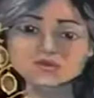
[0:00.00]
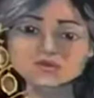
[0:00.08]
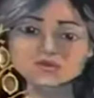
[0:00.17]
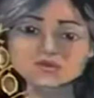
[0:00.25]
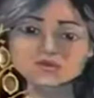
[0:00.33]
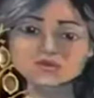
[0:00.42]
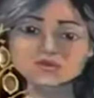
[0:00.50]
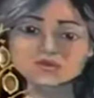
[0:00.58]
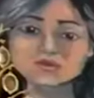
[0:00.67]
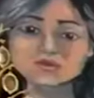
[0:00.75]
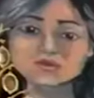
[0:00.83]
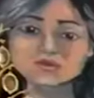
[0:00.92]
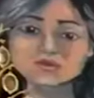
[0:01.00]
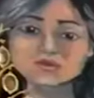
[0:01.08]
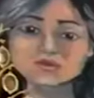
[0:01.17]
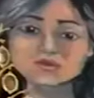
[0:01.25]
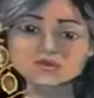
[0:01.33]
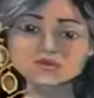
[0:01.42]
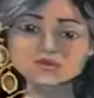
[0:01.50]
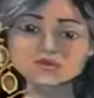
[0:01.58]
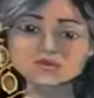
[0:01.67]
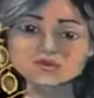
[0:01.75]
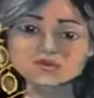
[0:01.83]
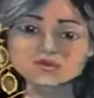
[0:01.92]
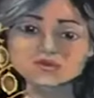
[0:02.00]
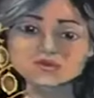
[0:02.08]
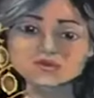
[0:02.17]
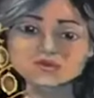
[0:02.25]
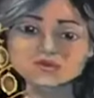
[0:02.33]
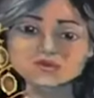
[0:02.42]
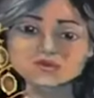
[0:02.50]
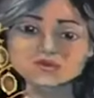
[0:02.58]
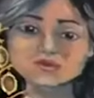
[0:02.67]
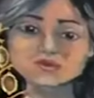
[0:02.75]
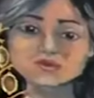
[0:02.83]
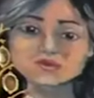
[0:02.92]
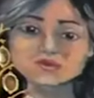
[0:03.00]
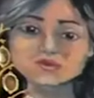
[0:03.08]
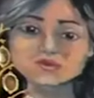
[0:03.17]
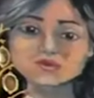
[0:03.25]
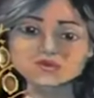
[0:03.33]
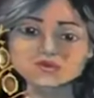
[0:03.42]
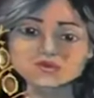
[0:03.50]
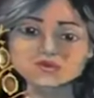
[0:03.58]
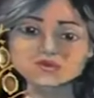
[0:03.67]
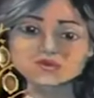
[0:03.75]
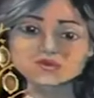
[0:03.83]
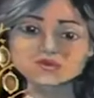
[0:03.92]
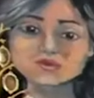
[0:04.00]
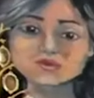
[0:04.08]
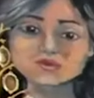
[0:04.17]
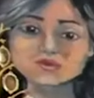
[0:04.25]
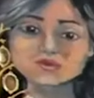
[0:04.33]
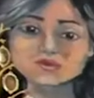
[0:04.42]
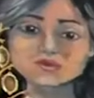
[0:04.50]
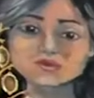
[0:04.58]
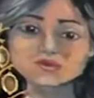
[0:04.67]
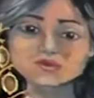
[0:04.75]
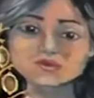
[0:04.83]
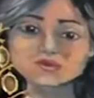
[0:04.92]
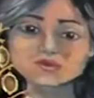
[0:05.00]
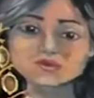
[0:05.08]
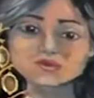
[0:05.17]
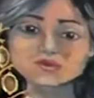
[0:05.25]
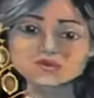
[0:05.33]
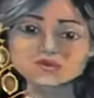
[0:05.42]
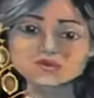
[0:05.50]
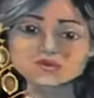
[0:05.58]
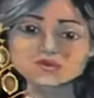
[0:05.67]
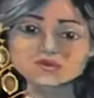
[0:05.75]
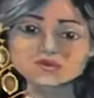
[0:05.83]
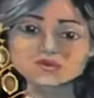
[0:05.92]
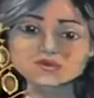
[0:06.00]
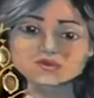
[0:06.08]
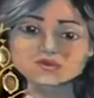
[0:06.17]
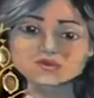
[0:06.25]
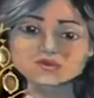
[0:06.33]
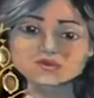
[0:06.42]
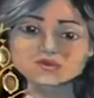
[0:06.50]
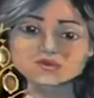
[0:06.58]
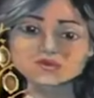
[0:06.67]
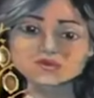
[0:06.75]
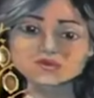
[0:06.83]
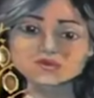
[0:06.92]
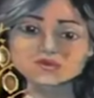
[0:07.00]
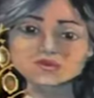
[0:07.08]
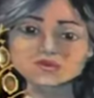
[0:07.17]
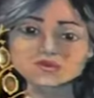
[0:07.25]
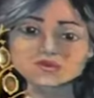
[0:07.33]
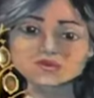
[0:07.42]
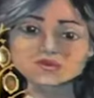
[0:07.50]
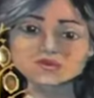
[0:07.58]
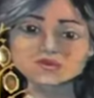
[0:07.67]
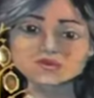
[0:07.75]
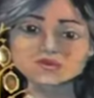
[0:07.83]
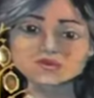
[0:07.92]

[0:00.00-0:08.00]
The person shown says nothing.